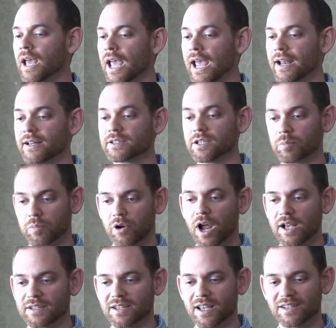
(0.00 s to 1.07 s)
and it's a
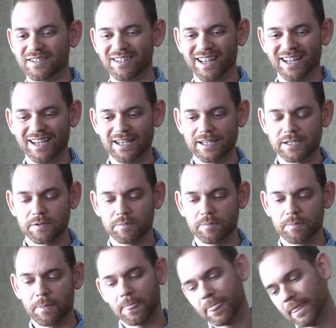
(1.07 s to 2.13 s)
process that is
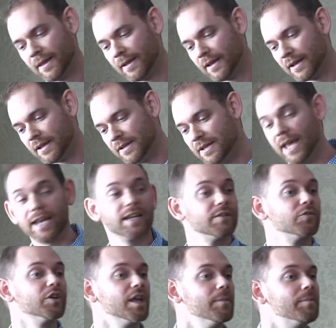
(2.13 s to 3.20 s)

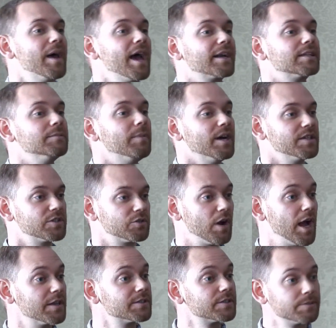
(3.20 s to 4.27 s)
negatively impacted by
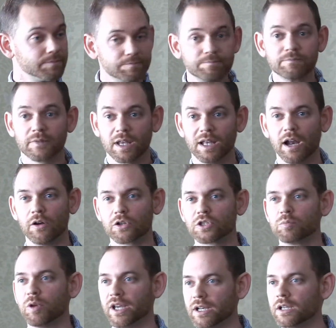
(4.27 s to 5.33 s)
stress. And I'll
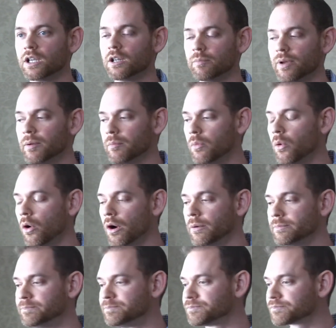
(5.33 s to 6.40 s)
explain a little bit more.
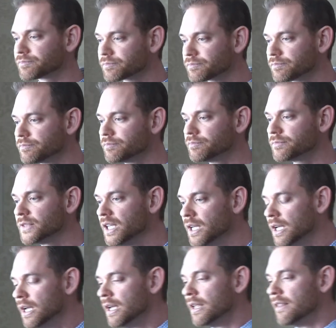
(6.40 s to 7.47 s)

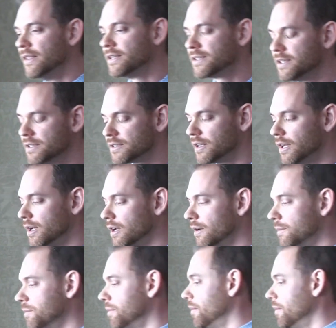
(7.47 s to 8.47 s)
This is a